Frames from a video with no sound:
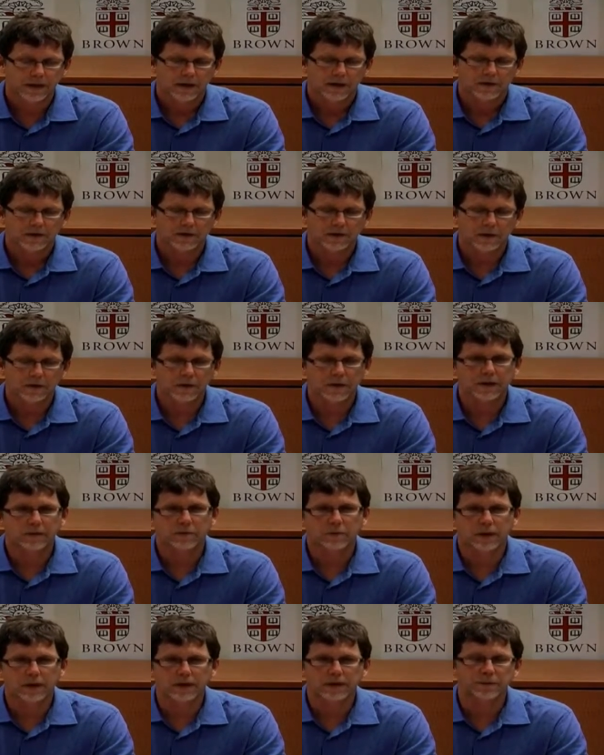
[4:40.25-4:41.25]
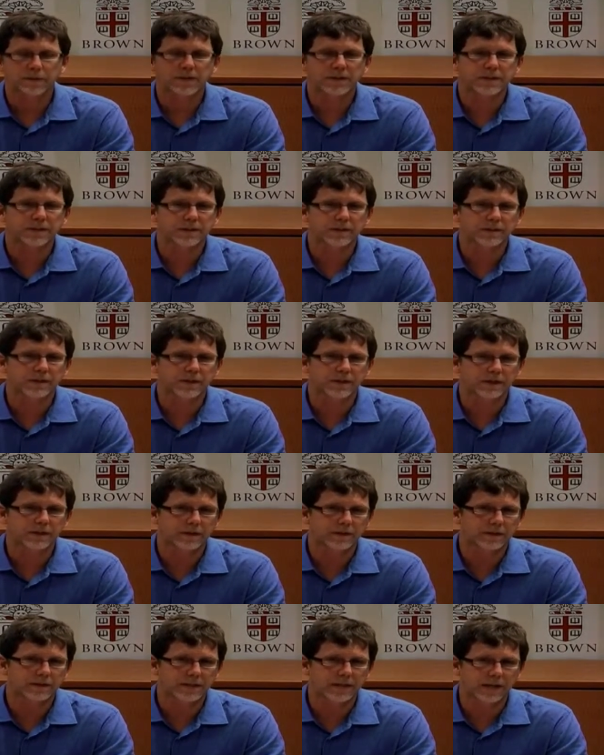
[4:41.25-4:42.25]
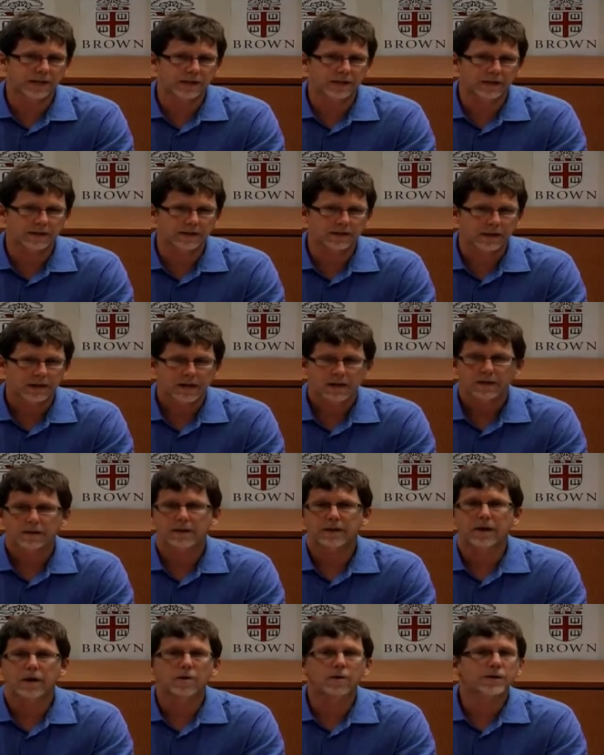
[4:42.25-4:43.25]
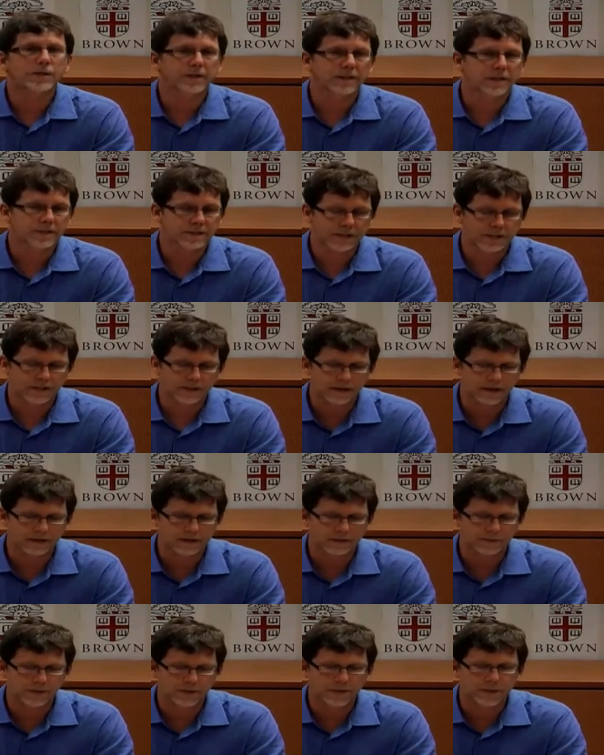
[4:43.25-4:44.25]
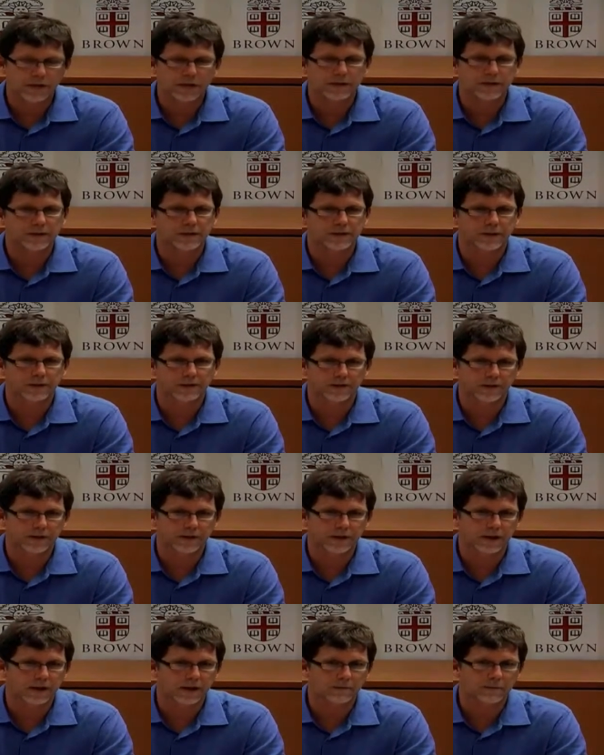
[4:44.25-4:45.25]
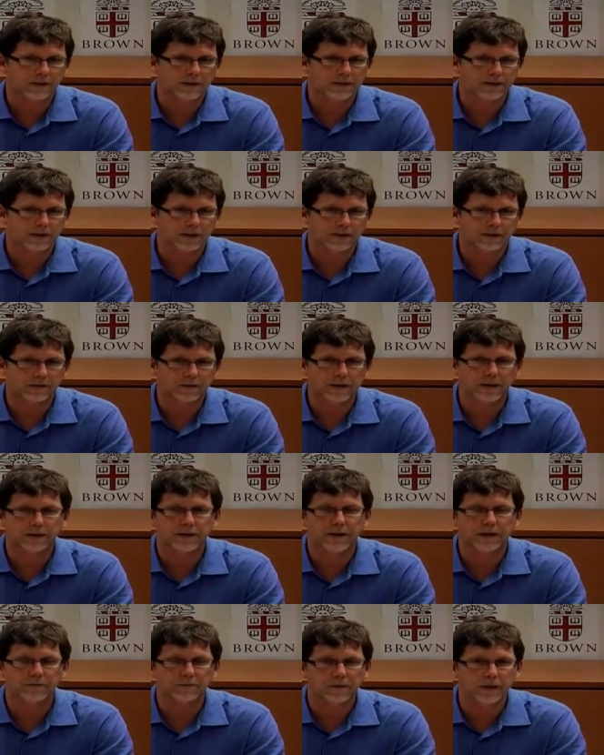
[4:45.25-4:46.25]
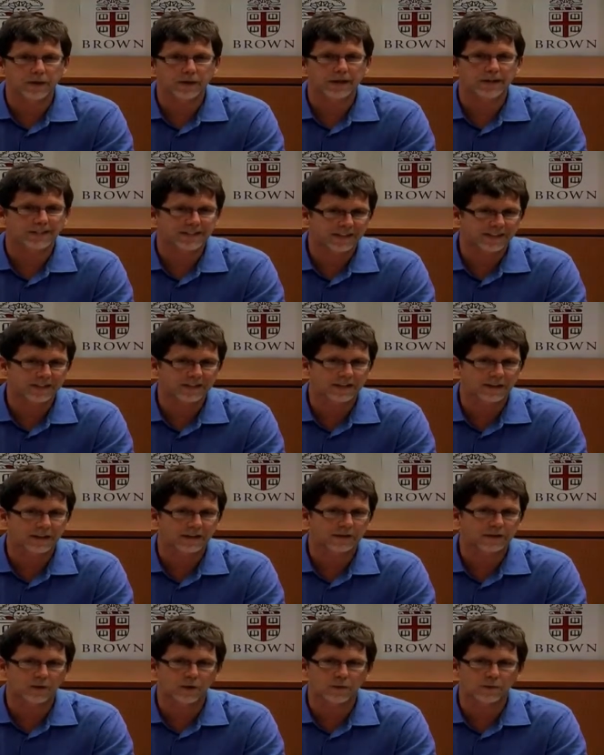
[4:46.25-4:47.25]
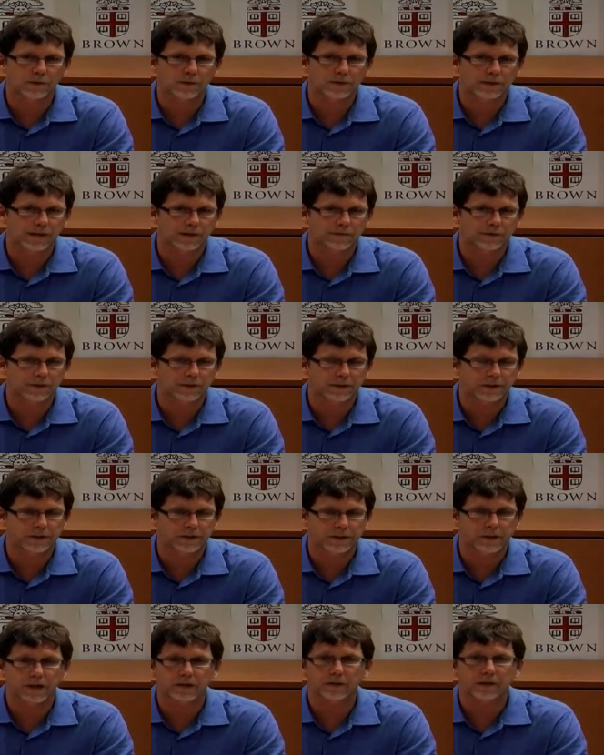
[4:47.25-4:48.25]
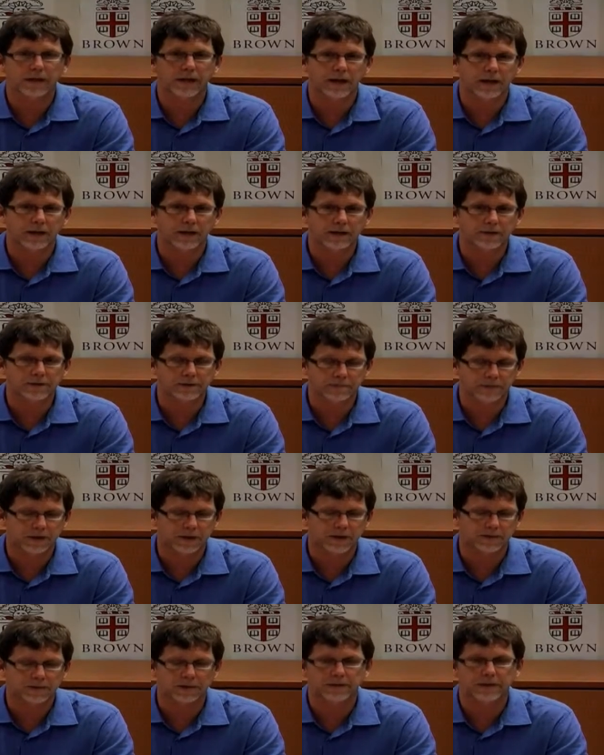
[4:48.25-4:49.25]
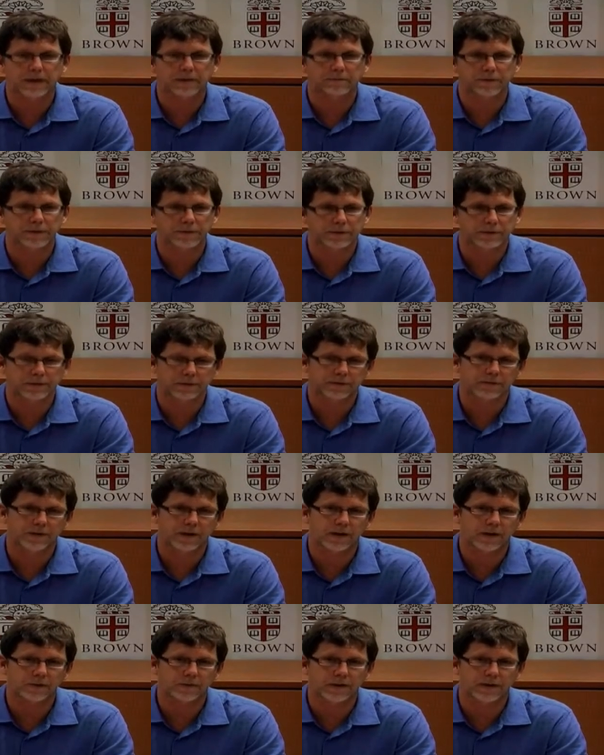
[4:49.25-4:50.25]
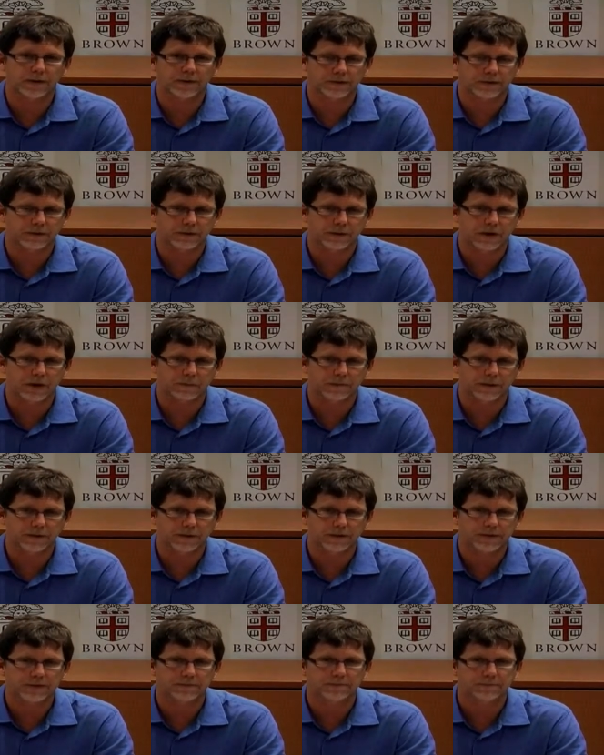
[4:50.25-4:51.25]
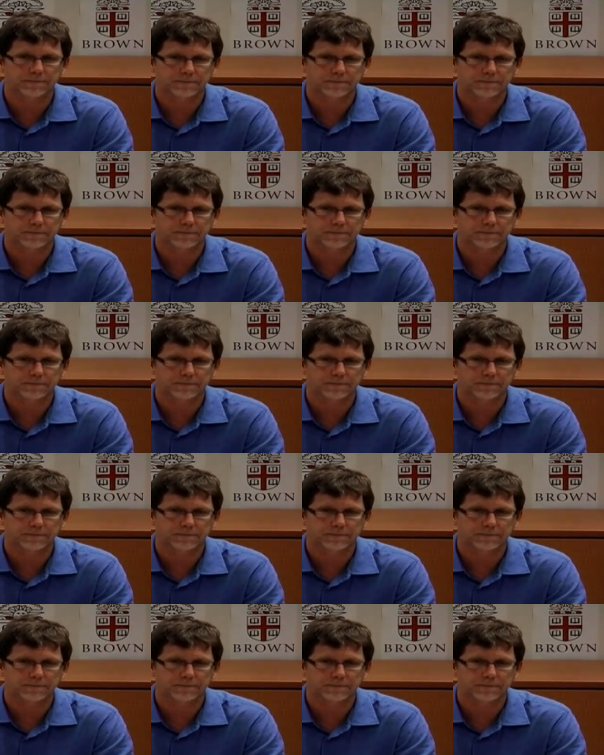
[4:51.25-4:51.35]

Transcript: So, in ways we still don't understand, the ocean is connected with changes in the Earth's carbon cycle that then really dictate global temperatures, not only ice, but also temperatures as far away as the tropics.